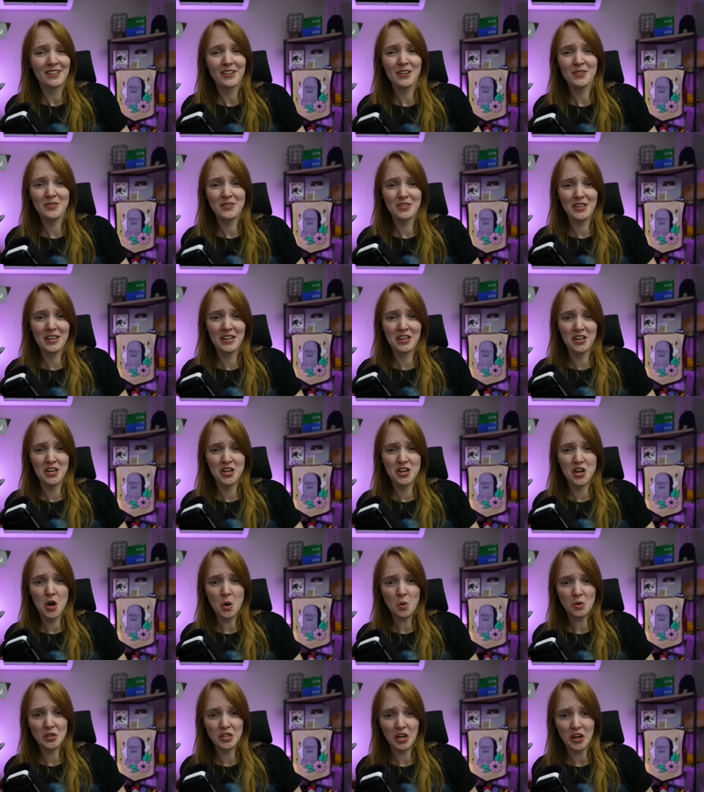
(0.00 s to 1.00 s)
There goes the
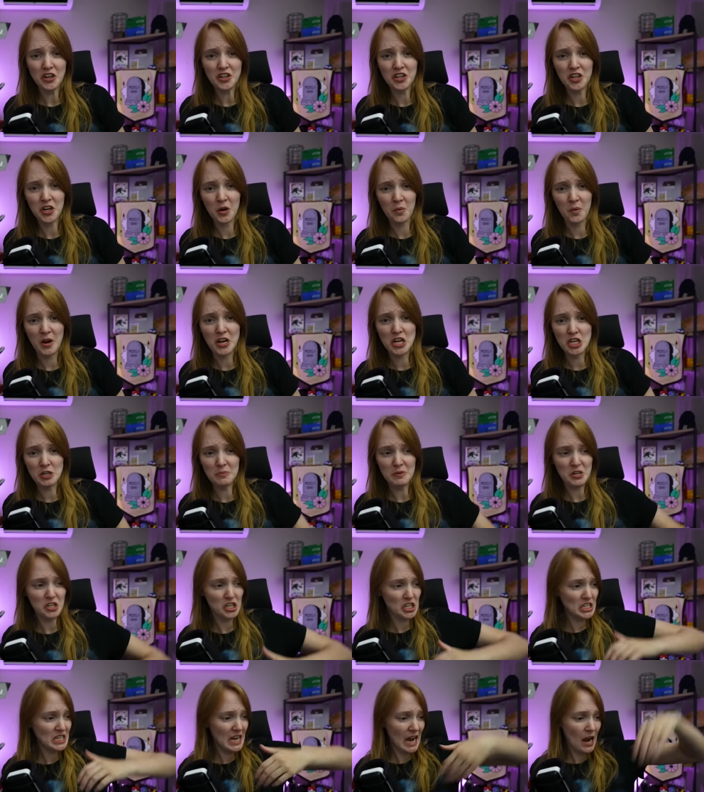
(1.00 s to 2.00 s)
no touching
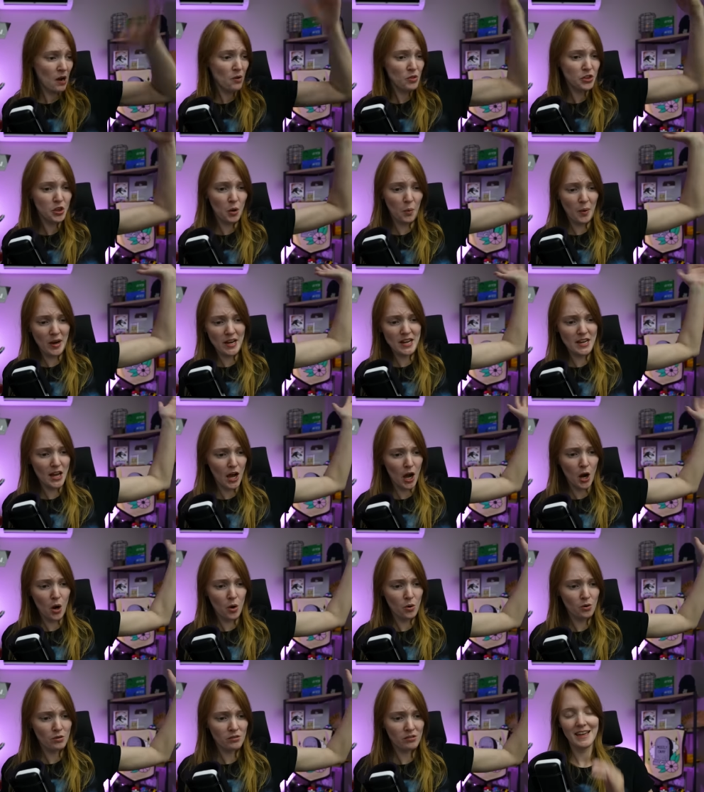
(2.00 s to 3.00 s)
arrangement just out the
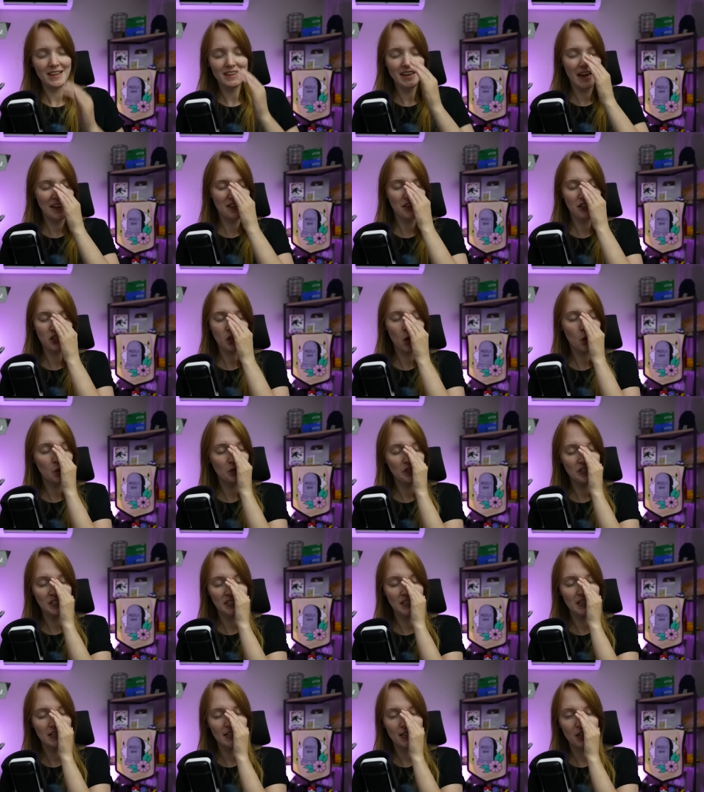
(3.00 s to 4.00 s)
window. Yeah, this whole
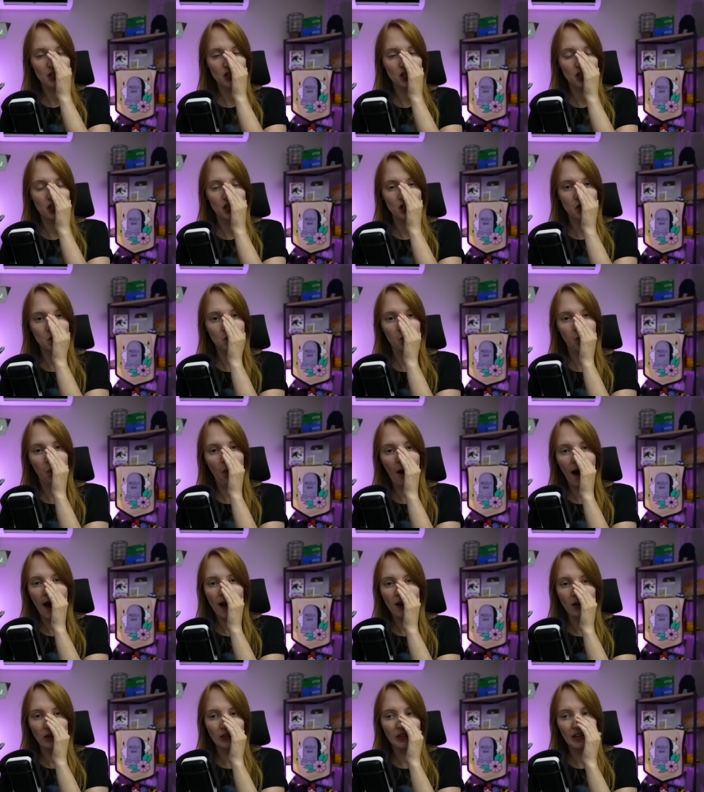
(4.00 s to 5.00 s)
scene is just
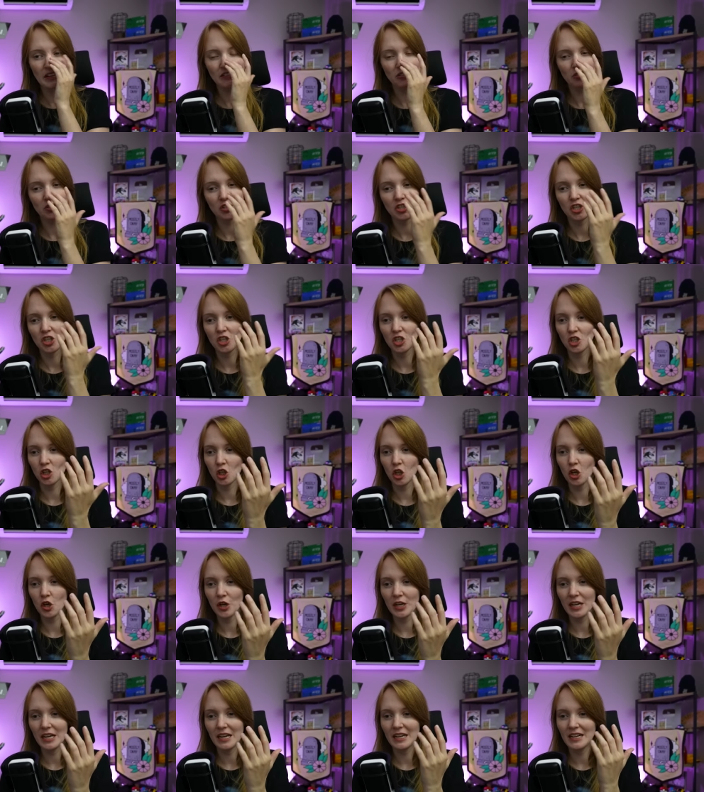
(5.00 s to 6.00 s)
wild. Like there's this
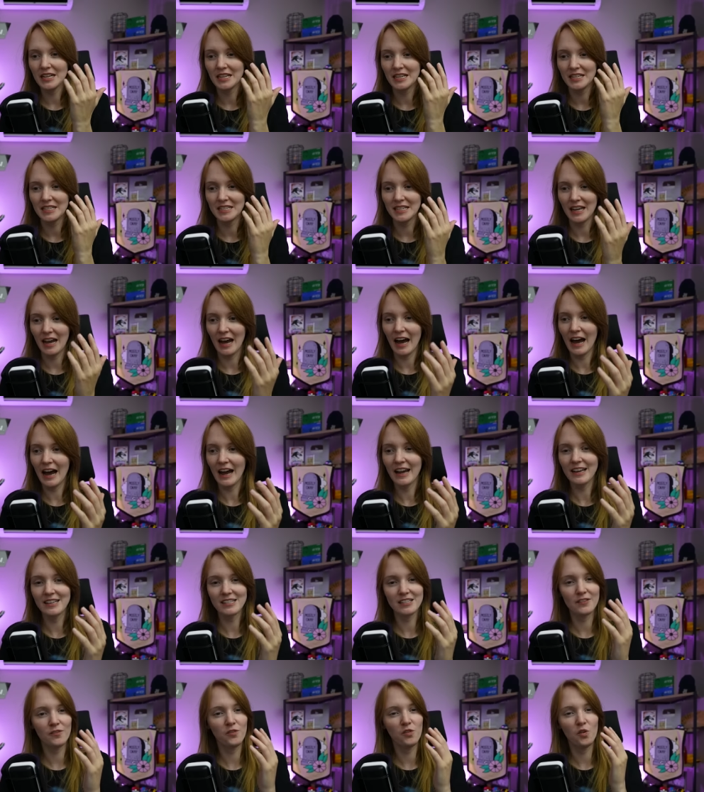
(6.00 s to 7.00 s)
look in his
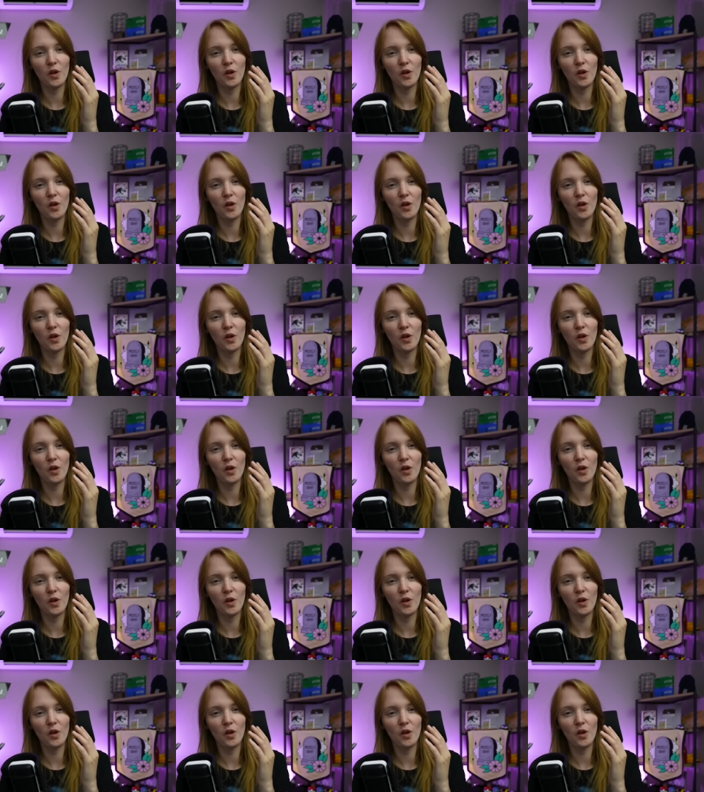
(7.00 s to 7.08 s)
eyes of